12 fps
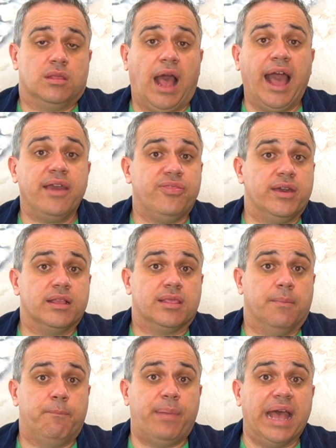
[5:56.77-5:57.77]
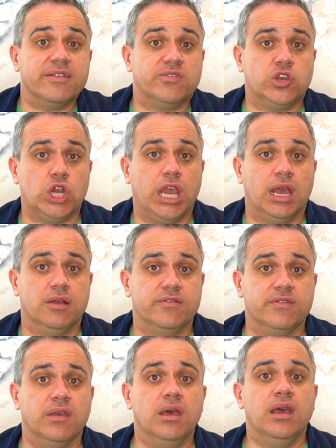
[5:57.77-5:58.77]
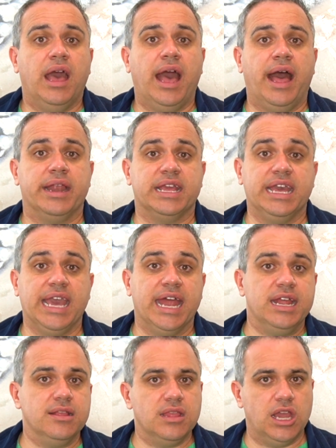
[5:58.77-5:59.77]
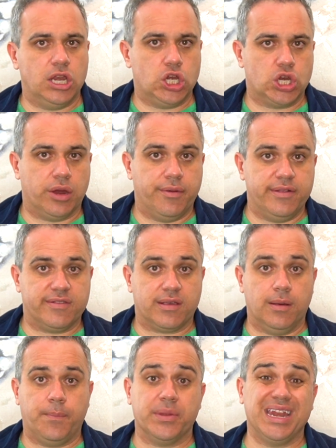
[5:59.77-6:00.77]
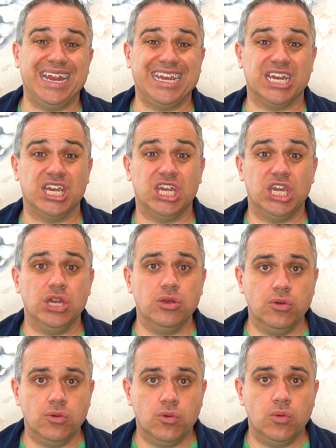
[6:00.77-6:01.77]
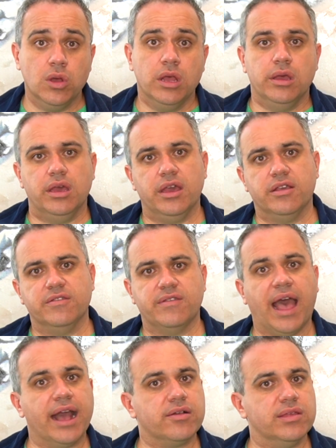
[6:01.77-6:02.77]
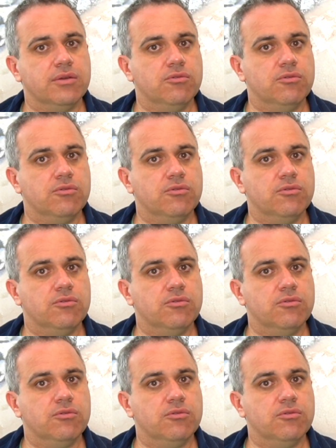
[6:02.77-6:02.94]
I think, the best chance at getting the insurance company to do exactly